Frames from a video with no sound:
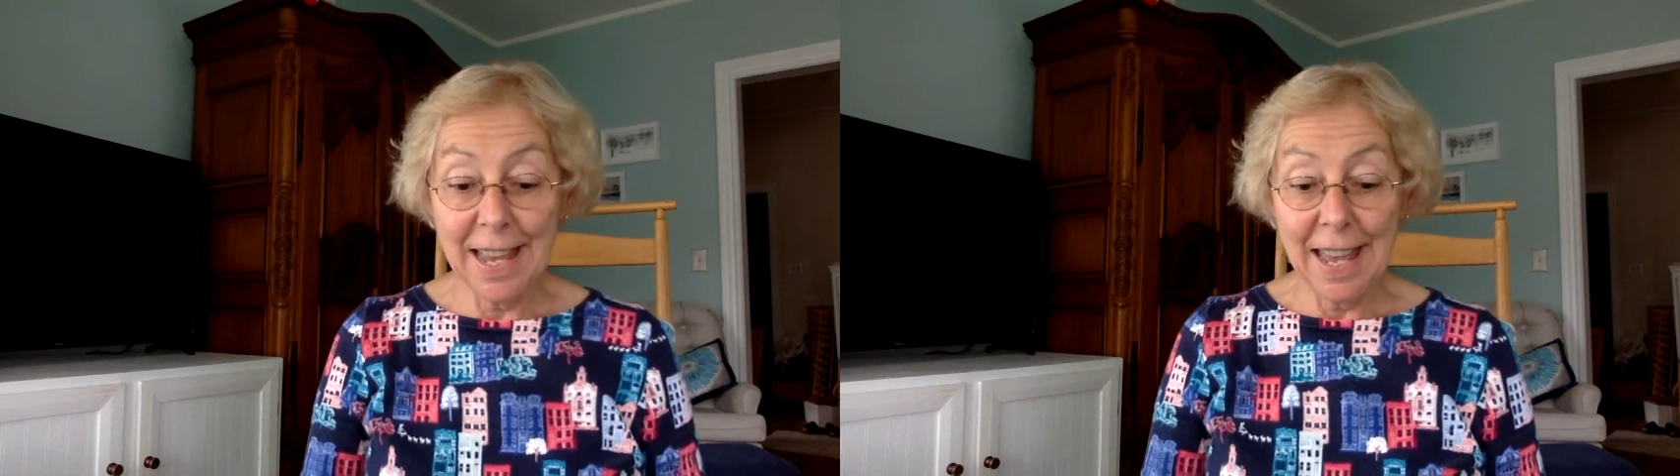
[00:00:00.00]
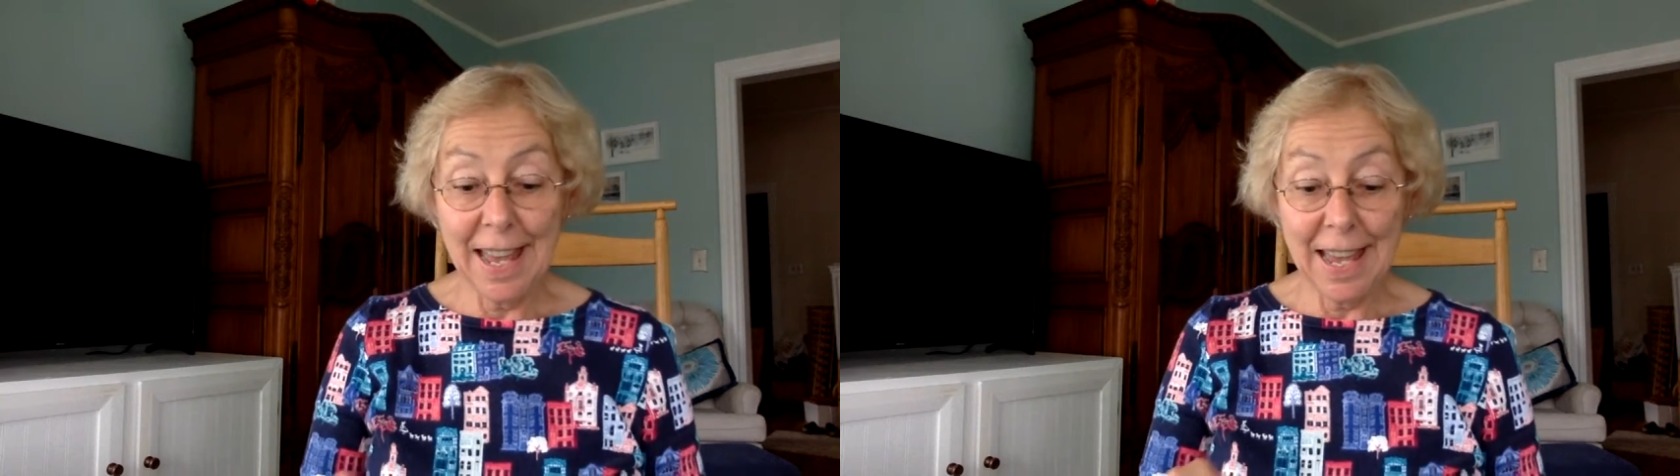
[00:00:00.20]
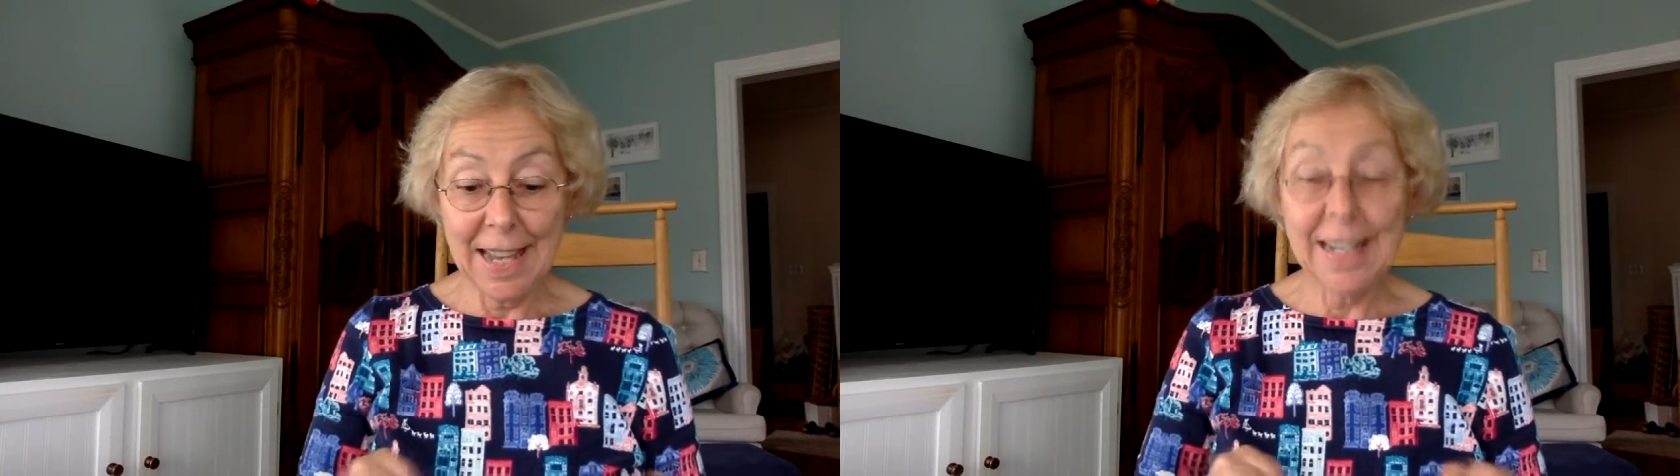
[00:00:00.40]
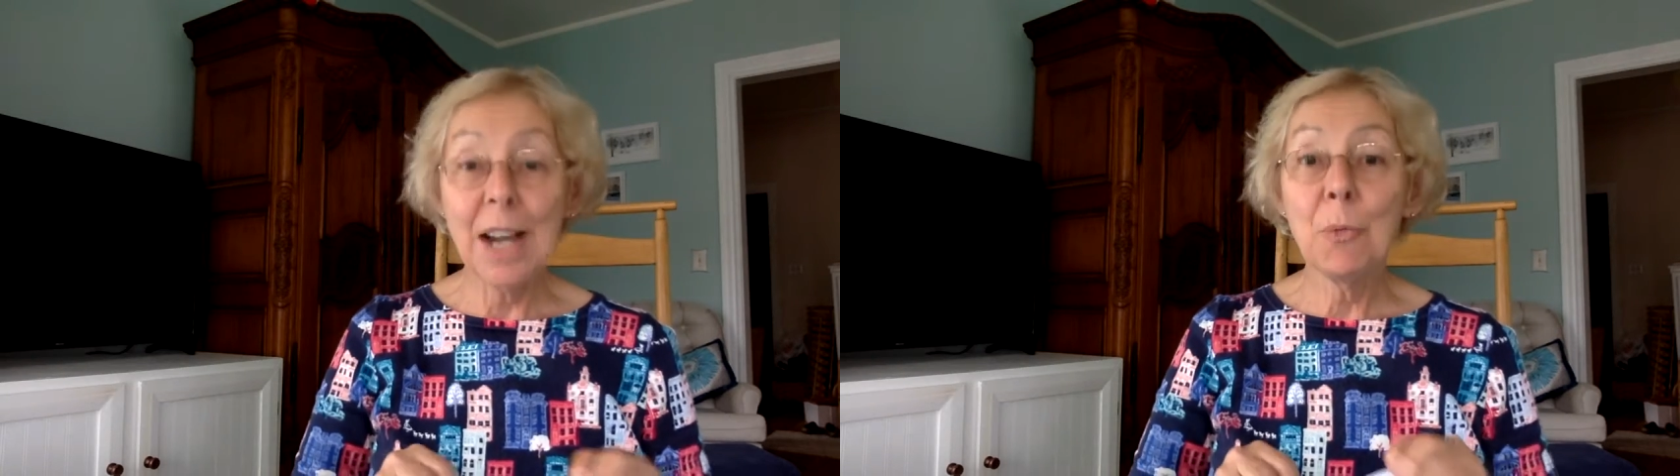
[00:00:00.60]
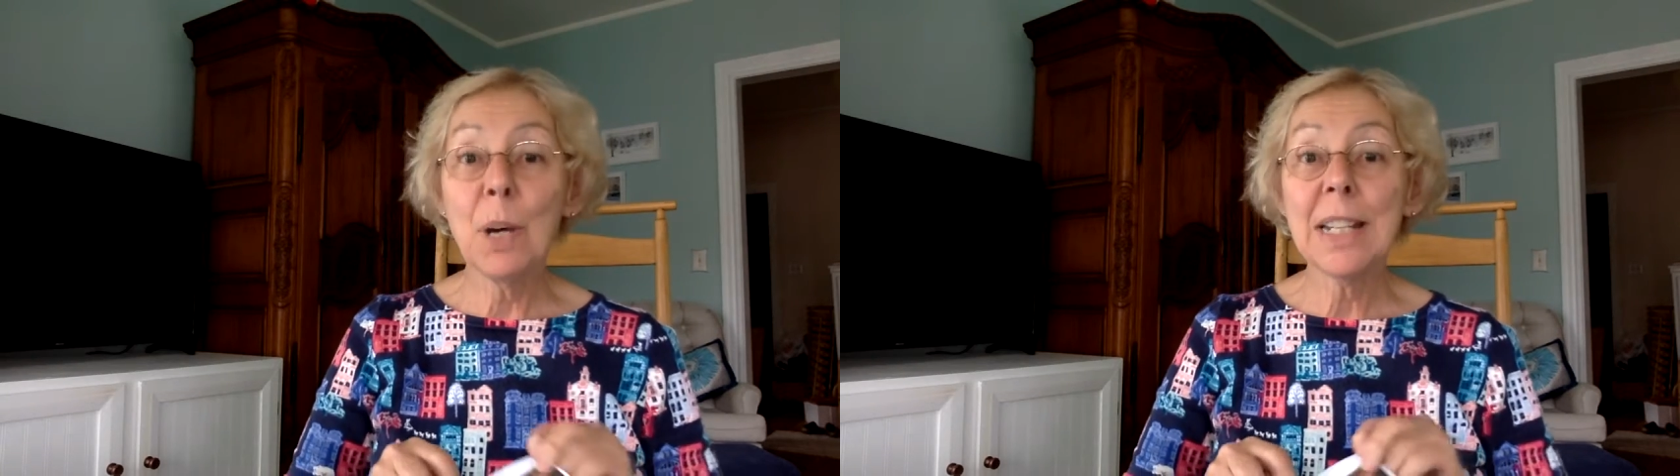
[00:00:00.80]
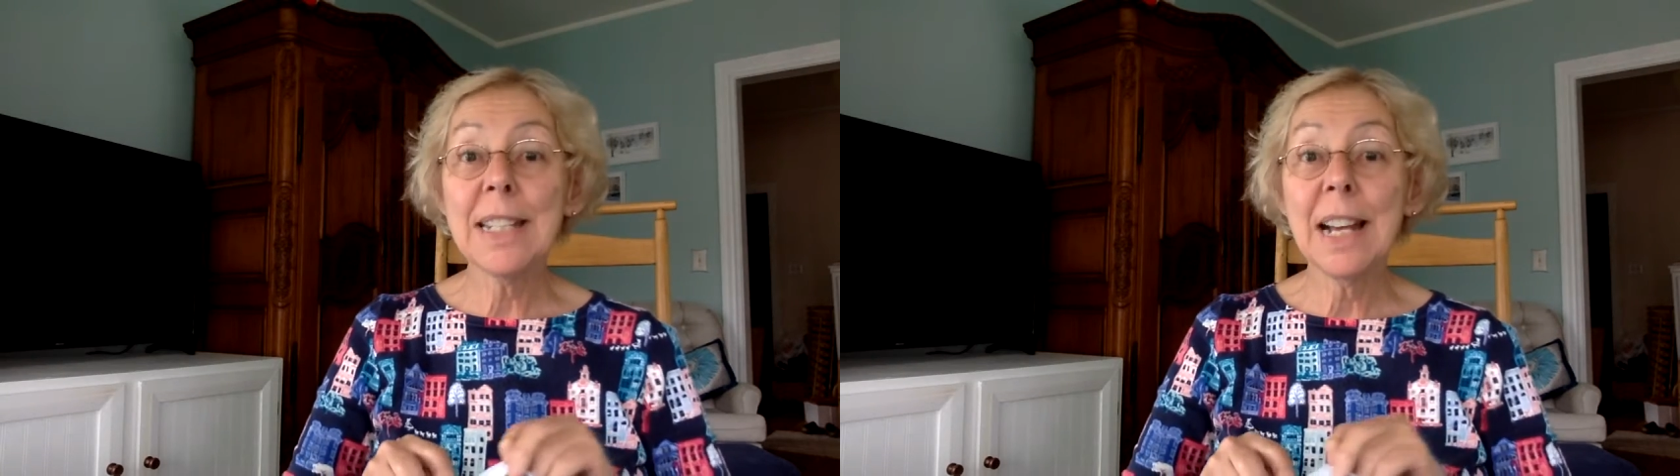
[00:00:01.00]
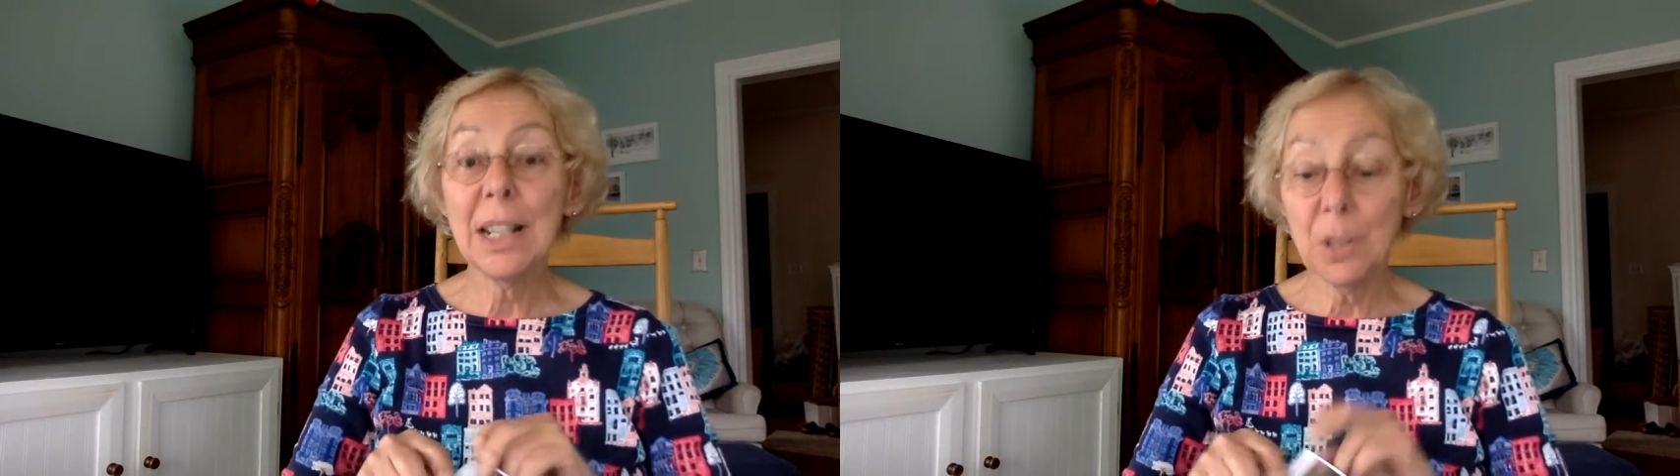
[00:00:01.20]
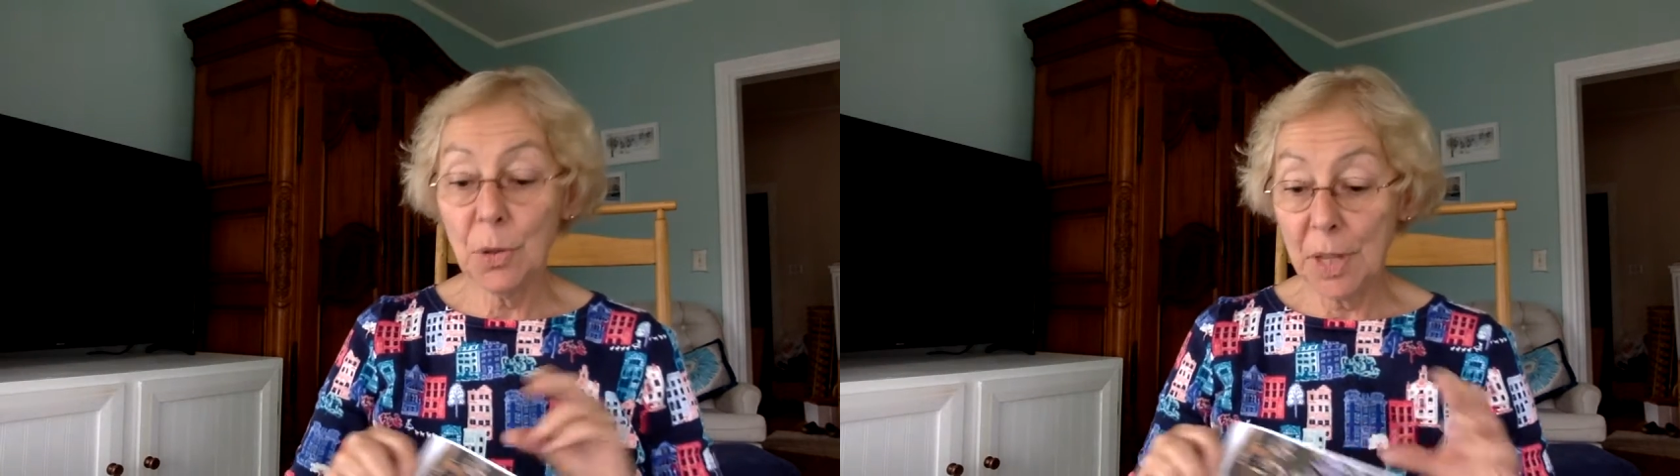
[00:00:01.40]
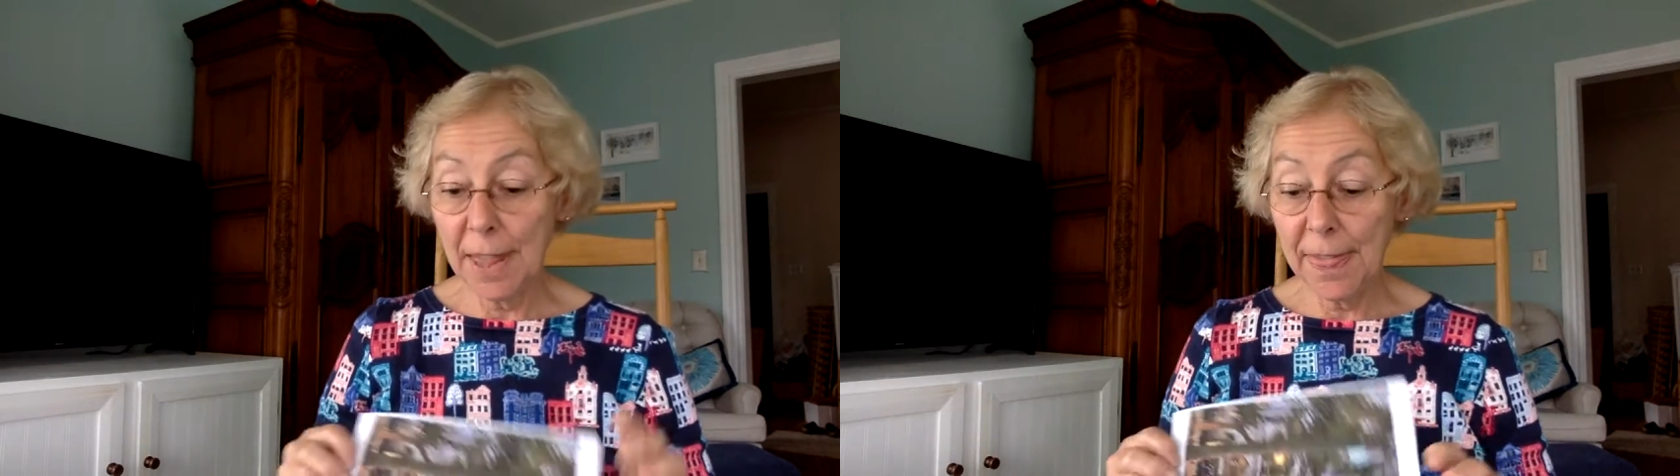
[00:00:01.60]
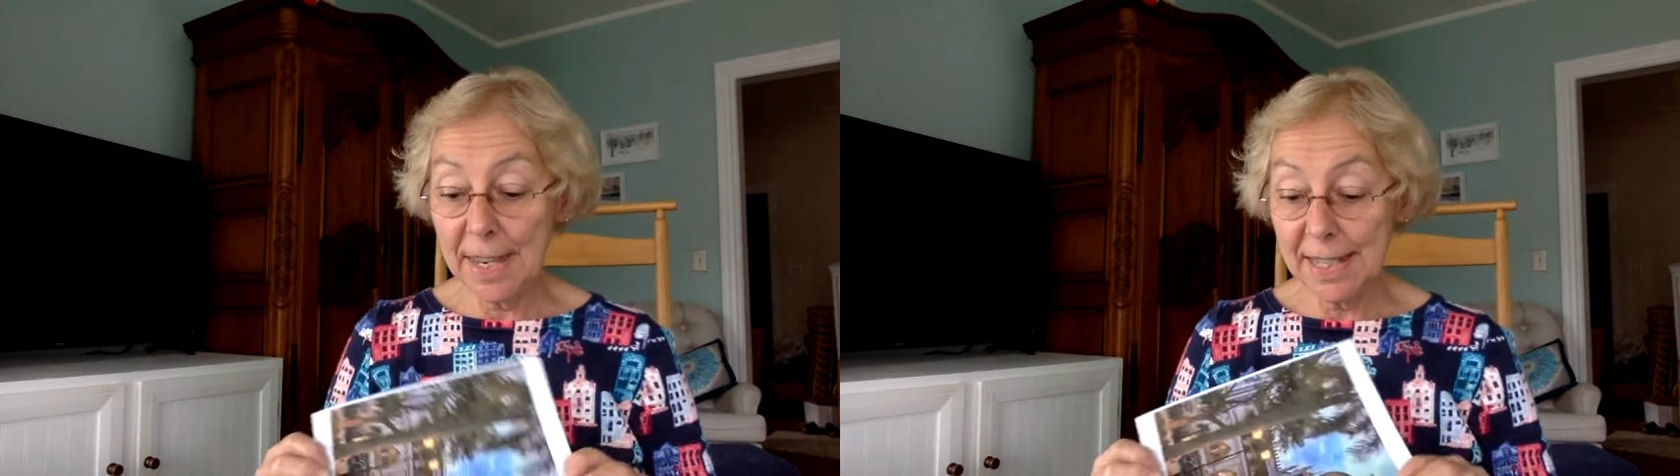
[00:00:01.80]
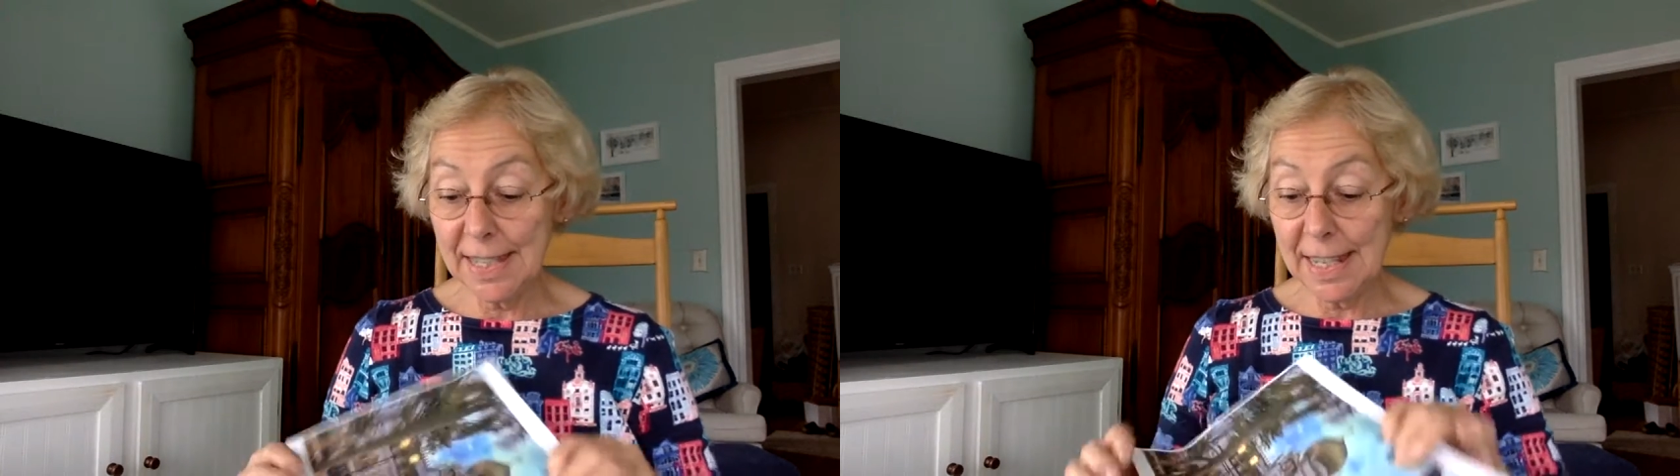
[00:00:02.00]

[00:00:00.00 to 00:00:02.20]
and I want to tell you that this